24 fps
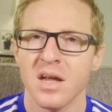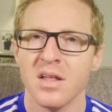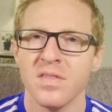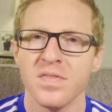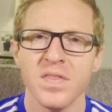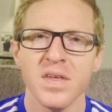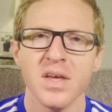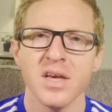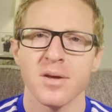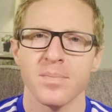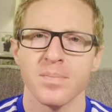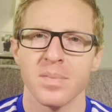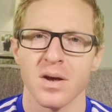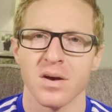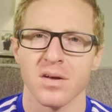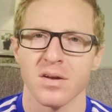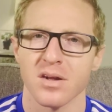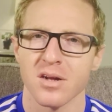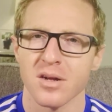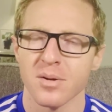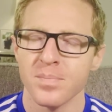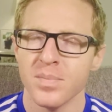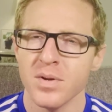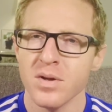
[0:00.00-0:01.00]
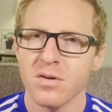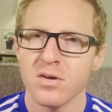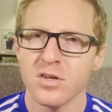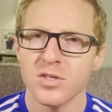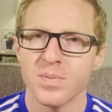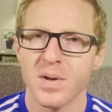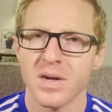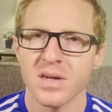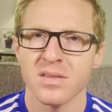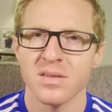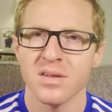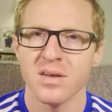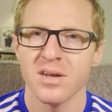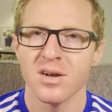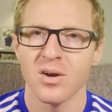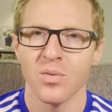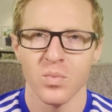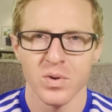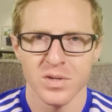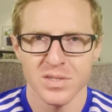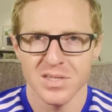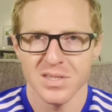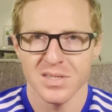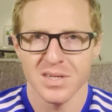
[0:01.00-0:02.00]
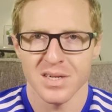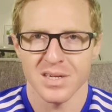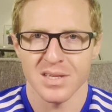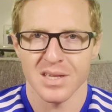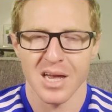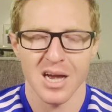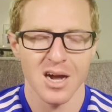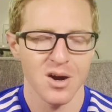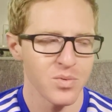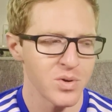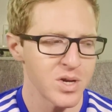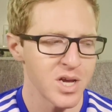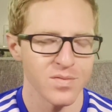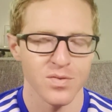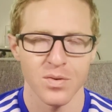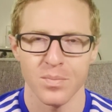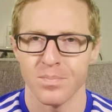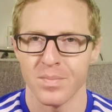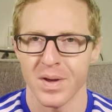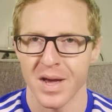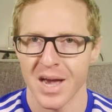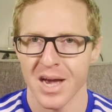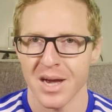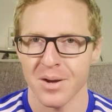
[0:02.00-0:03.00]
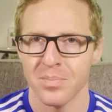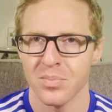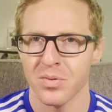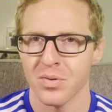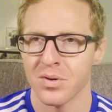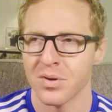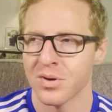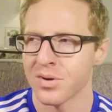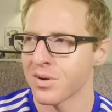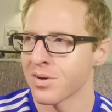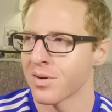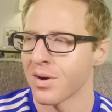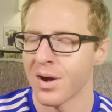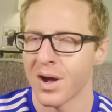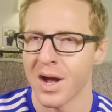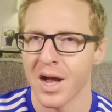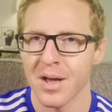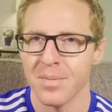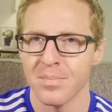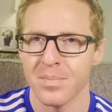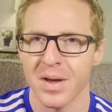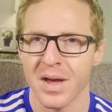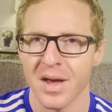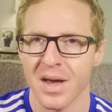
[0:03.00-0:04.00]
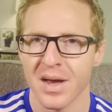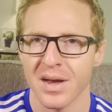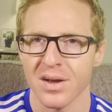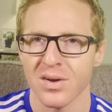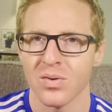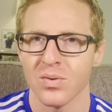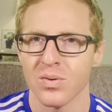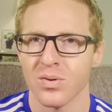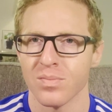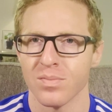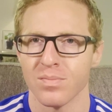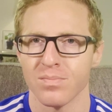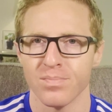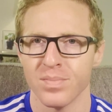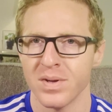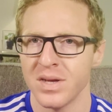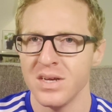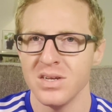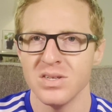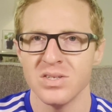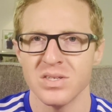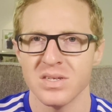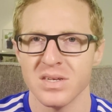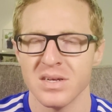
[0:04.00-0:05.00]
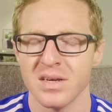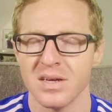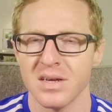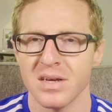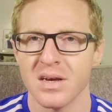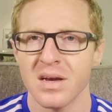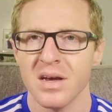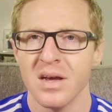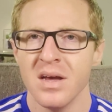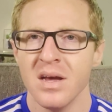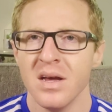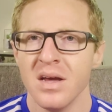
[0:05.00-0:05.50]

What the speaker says: And think about it, computers back then, it wasn't like now where you have a MacBook or iMac or PC.